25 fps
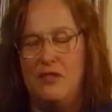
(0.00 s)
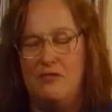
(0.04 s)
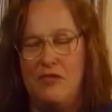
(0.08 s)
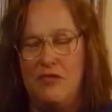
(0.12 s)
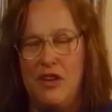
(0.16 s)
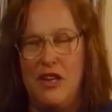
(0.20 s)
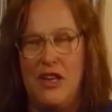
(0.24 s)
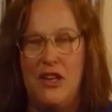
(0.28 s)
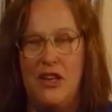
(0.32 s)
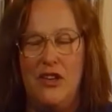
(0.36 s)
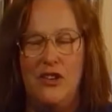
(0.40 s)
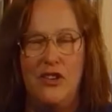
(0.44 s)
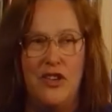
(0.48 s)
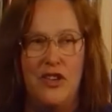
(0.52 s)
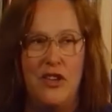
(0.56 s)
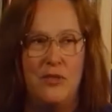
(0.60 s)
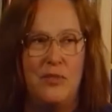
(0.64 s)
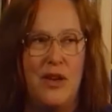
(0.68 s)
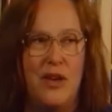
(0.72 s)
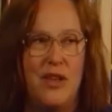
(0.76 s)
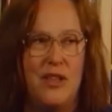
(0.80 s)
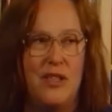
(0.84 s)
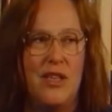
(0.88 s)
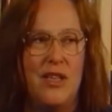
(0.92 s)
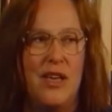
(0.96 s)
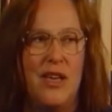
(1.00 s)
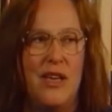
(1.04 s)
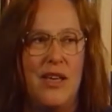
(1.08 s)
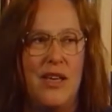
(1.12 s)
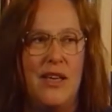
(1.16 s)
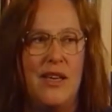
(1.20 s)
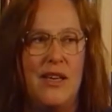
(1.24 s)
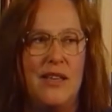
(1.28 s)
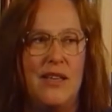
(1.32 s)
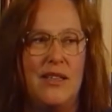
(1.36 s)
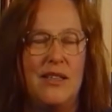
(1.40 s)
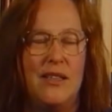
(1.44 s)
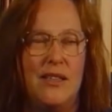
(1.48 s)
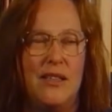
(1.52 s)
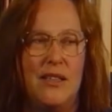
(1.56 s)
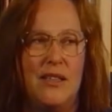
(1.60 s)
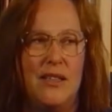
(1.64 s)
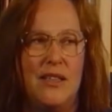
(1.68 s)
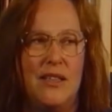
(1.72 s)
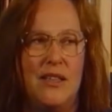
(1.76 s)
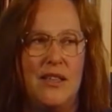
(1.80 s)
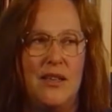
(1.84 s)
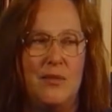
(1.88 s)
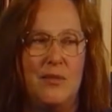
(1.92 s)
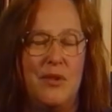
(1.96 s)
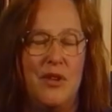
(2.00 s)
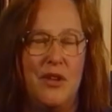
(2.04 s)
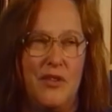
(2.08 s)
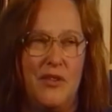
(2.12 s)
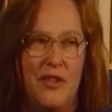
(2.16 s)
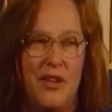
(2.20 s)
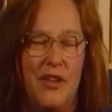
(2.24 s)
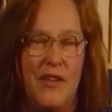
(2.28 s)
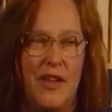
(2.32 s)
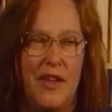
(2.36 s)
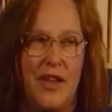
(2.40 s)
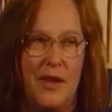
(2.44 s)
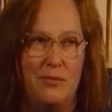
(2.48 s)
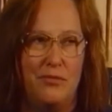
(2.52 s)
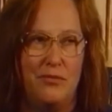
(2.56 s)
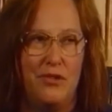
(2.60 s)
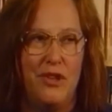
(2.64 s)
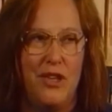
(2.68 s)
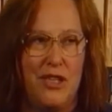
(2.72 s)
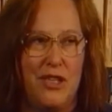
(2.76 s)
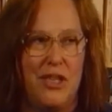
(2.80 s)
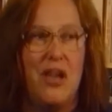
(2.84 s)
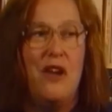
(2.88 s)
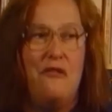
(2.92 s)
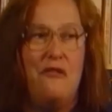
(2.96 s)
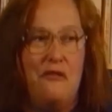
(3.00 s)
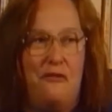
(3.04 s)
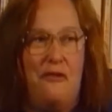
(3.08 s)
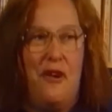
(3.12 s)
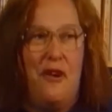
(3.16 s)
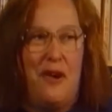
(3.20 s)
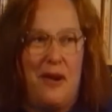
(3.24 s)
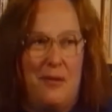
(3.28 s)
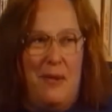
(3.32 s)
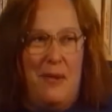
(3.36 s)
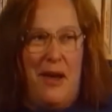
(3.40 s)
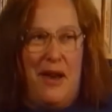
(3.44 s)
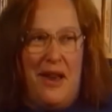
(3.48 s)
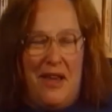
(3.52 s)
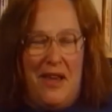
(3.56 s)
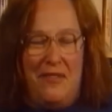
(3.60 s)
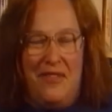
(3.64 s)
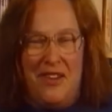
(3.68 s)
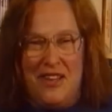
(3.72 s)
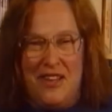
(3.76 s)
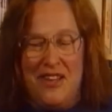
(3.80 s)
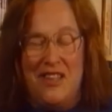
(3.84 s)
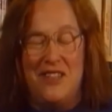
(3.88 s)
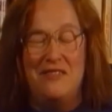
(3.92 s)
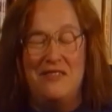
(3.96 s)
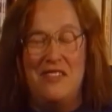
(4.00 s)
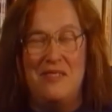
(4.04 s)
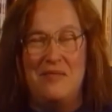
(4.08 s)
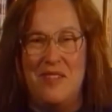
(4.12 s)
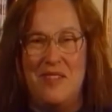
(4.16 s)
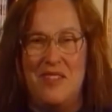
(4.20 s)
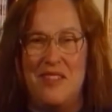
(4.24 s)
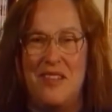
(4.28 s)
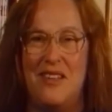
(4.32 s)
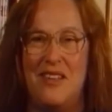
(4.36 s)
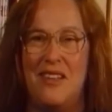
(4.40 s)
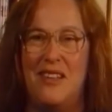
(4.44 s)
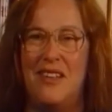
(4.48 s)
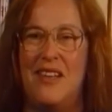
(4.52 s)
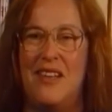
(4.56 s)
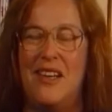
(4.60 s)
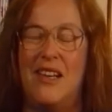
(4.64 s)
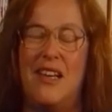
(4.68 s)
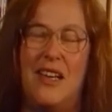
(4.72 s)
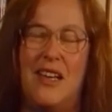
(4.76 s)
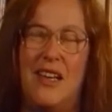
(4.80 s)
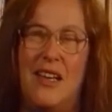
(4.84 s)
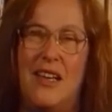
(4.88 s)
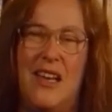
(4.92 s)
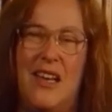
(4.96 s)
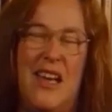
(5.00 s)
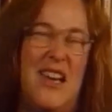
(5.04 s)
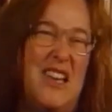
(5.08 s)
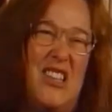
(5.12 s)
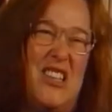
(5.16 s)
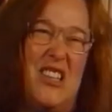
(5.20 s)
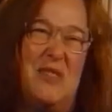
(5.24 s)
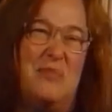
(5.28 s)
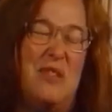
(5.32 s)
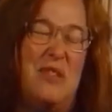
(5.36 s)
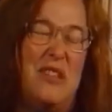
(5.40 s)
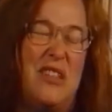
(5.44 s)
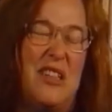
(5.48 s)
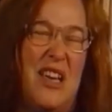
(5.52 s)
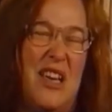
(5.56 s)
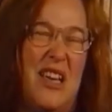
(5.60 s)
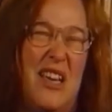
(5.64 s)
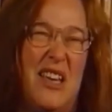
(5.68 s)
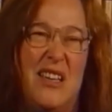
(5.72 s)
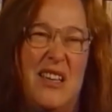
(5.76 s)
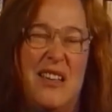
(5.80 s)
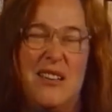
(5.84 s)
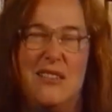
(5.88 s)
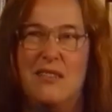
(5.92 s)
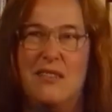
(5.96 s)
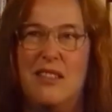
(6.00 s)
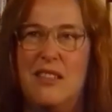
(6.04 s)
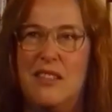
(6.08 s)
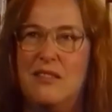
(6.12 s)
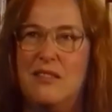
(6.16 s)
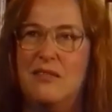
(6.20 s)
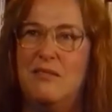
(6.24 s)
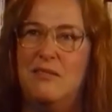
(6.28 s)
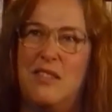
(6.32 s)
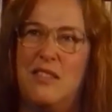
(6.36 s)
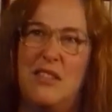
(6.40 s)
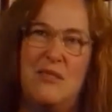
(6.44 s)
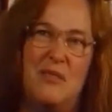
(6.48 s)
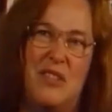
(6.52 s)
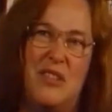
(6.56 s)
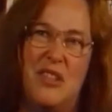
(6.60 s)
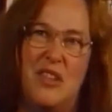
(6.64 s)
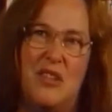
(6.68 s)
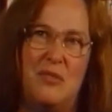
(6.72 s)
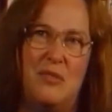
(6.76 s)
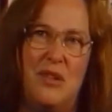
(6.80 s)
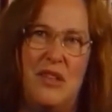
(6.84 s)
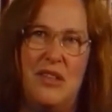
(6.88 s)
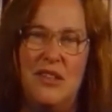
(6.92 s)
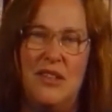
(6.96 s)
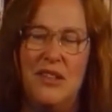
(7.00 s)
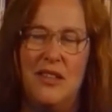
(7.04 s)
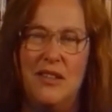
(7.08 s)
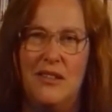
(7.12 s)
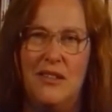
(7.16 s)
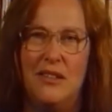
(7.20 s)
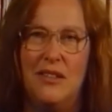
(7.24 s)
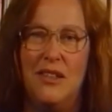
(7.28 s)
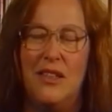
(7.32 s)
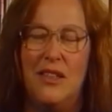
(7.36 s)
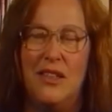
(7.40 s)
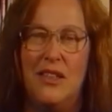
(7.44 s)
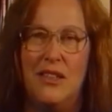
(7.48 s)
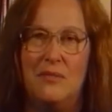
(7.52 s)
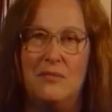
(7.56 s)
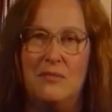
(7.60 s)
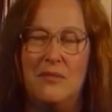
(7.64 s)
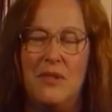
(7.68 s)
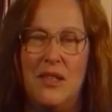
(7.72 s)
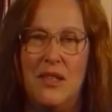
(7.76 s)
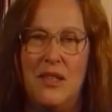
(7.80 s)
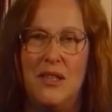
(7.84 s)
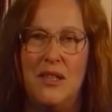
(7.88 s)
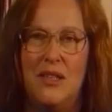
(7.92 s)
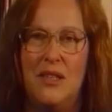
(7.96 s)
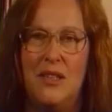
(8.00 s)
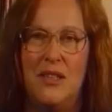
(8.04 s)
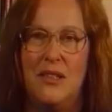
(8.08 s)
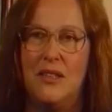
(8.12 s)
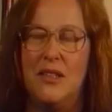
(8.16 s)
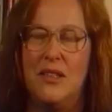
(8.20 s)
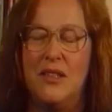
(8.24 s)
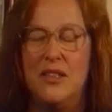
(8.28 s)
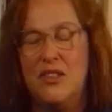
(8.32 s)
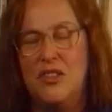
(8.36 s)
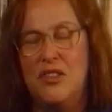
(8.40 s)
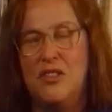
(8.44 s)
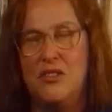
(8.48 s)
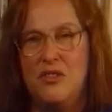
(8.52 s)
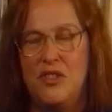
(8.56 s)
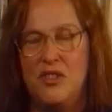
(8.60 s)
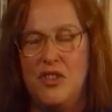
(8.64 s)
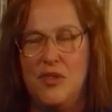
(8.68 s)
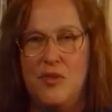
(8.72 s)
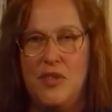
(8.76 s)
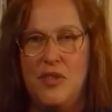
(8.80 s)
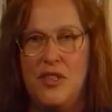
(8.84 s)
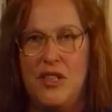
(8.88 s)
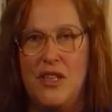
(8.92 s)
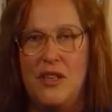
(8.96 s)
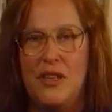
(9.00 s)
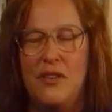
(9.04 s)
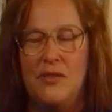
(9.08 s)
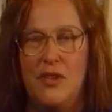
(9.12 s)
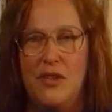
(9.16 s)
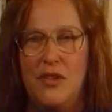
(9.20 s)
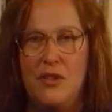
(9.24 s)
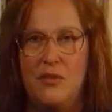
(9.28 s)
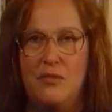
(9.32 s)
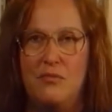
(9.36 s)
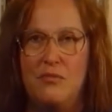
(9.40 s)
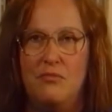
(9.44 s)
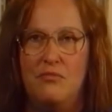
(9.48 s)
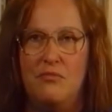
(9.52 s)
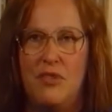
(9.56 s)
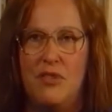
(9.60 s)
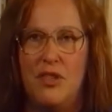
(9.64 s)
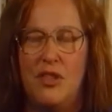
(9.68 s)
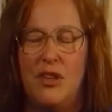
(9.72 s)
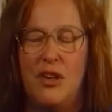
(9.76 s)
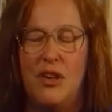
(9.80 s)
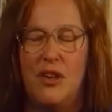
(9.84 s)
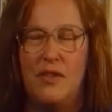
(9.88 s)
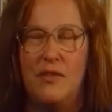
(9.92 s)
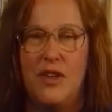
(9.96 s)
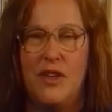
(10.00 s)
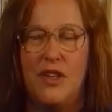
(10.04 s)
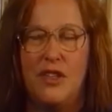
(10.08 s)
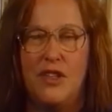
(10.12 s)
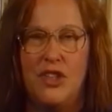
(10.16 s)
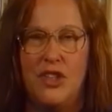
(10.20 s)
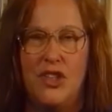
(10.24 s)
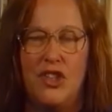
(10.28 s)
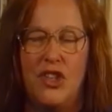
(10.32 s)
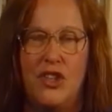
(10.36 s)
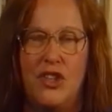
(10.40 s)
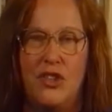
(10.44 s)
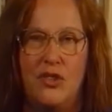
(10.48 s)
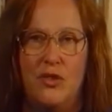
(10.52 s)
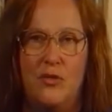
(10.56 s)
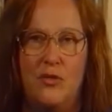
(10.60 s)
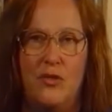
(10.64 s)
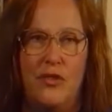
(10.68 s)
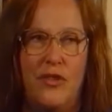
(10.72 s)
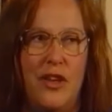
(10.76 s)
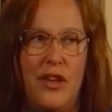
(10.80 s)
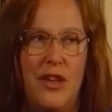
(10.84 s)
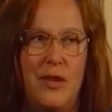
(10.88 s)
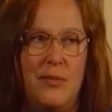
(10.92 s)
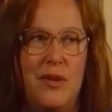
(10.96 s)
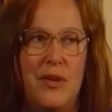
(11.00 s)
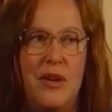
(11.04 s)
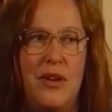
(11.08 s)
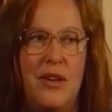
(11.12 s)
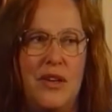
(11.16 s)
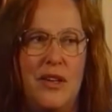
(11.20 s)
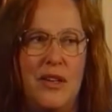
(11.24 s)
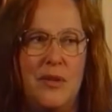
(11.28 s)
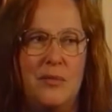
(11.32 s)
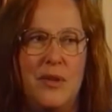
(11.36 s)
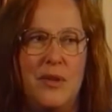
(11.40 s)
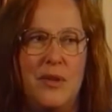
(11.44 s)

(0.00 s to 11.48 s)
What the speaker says: really nuke about taking it, and but on the other hand, pretty terrified about having another episode. And she'd been taking it, and there was no big deal. And sure, she was getting a few side effects that she thought were fairly minor,